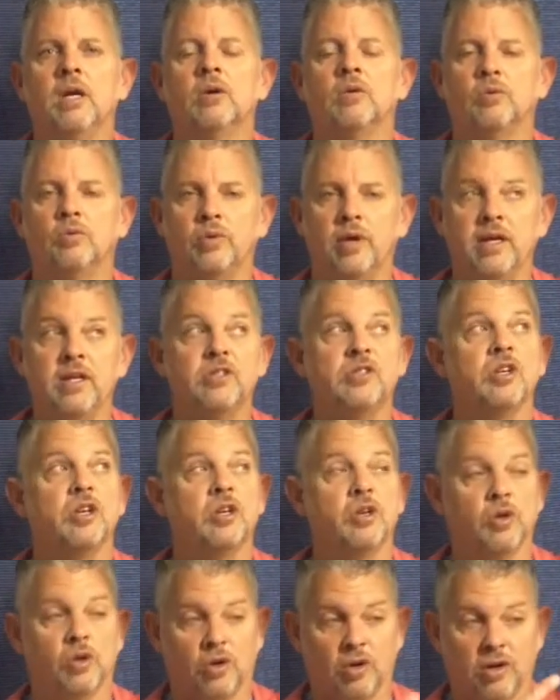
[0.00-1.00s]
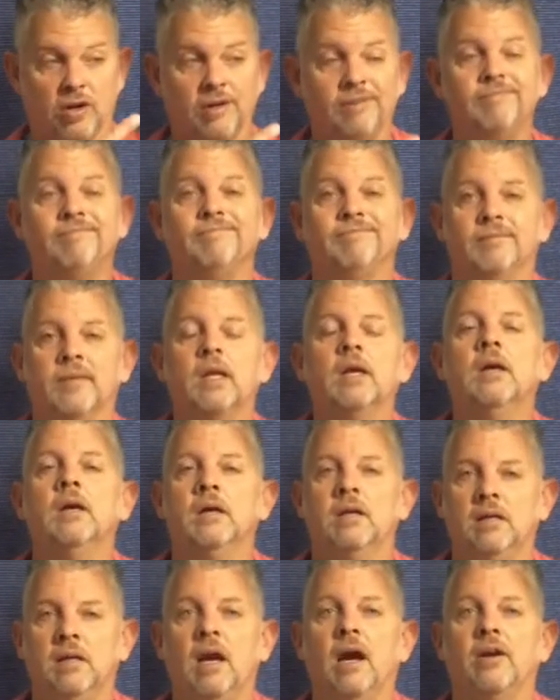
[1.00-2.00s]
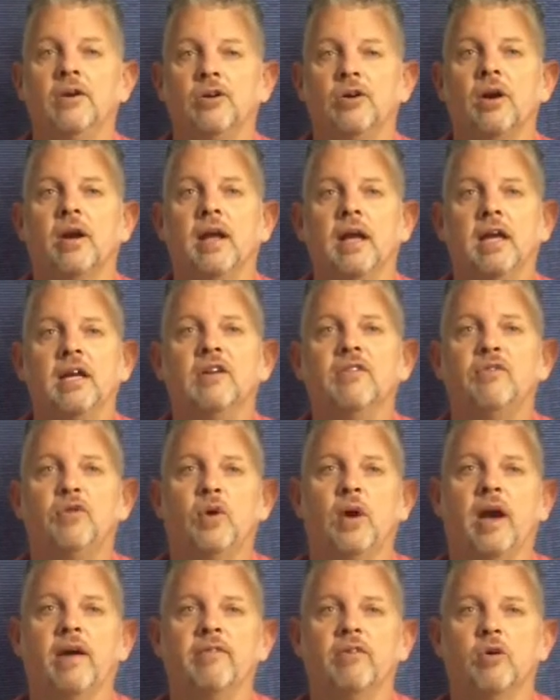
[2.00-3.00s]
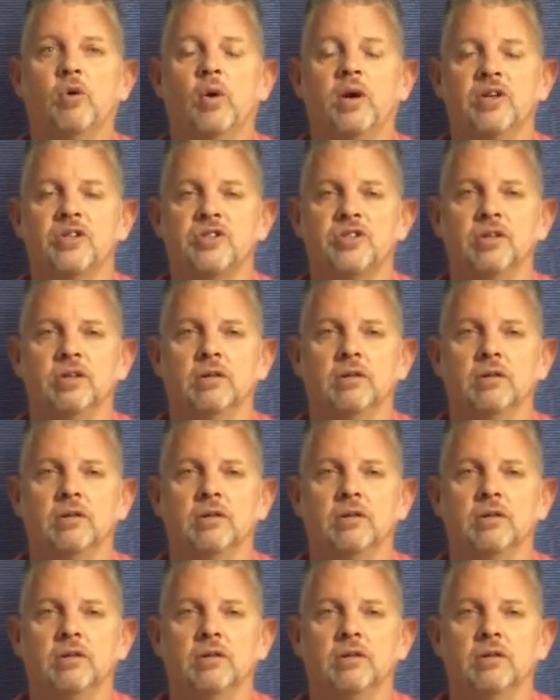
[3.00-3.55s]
Raising your hand if you have a question.